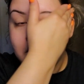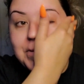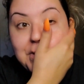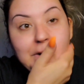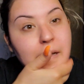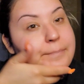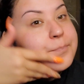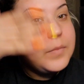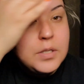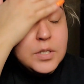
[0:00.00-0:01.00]
Okay,
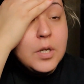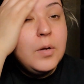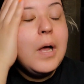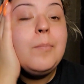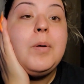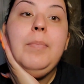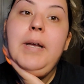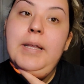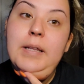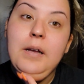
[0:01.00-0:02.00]
so I'm
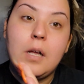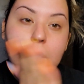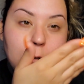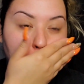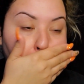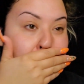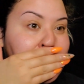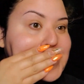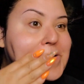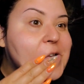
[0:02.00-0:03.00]
applying that all over my
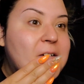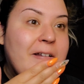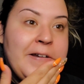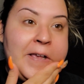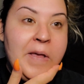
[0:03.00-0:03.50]
skin.